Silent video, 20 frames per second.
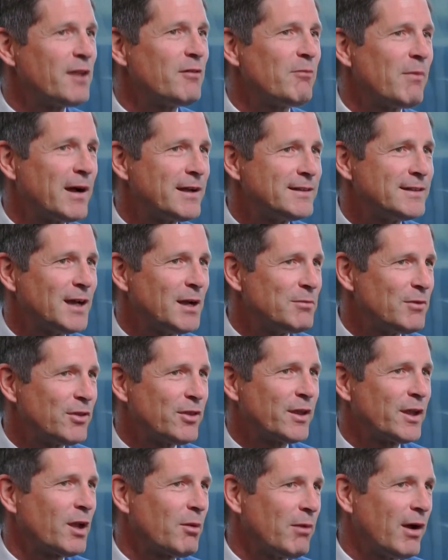of my time to
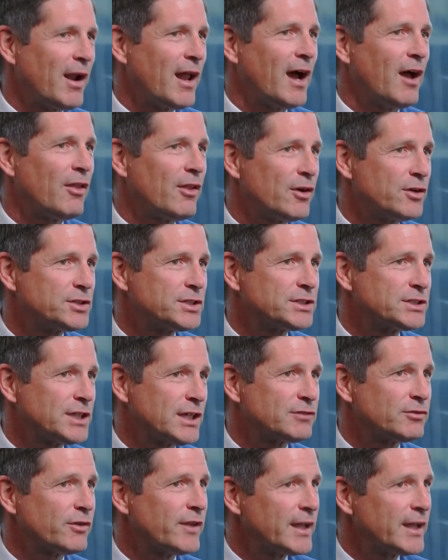thinking about how they're successful.